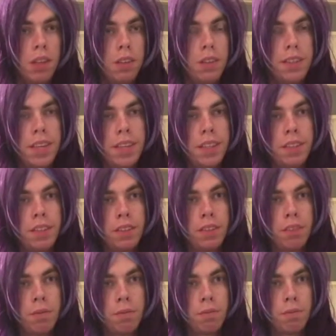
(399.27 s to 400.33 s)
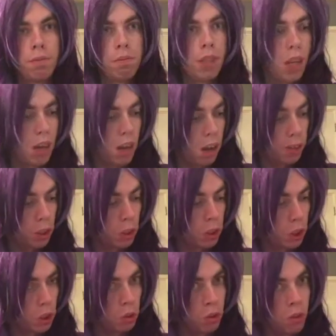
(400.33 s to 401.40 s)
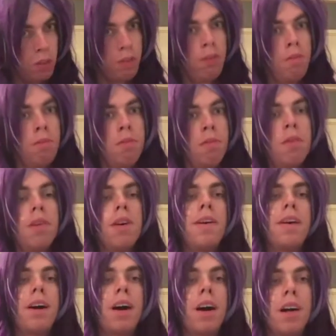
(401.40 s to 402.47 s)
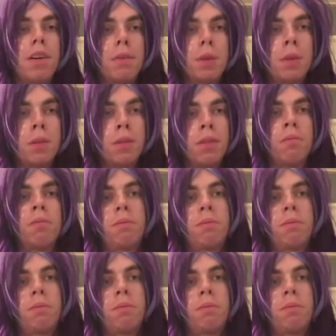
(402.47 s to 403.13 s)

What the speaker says: The Delican have also an iron